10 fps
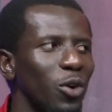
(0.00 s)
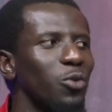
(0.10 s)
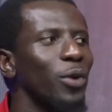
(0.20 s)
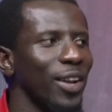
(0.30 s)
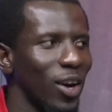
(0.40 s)
course
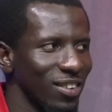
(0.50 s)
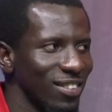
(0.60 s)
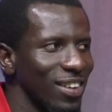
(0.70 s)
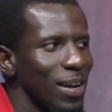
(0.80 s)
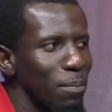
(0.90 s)
with us,
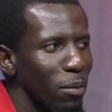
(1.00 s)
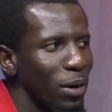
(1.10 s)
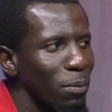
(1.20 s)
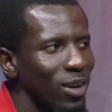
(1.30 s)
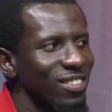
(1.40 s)

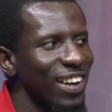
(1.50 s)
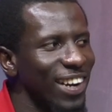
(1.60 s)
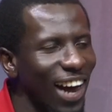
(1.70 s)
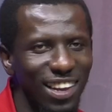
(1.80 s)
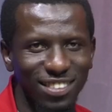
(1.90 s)
public policy
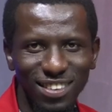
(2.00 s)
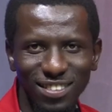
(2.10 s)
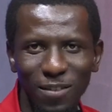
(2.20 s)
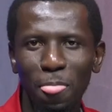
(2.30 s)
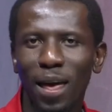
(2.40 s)
analysis.
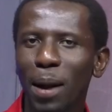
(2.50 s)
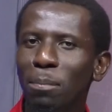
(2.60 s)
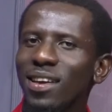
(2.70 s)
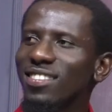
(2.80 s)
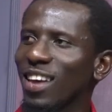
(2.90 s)
And
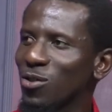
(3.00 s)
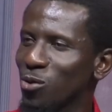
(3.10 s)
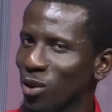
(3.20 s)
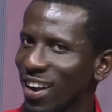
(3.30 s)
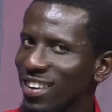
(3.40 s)
being a science
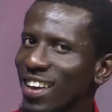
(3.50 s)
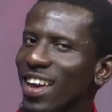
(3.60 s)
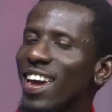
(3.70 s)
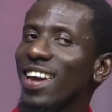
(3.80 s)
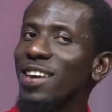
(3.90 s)
student,
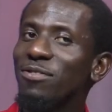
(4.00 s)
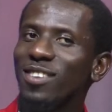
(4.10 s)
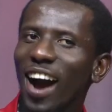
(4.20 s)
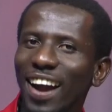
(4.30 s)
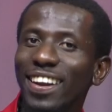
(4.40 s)
he've
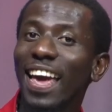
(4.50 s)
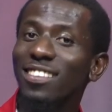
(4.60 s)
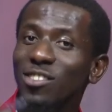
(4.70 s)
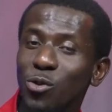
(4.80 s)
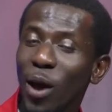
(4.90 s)
got
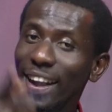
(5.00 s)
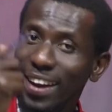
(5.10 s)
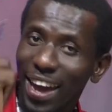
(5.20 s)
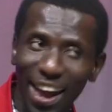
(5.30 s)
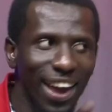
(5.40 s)

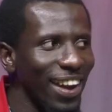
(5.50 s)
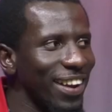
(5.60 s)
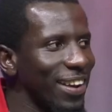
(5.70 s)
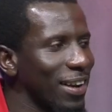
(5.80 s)
straight A in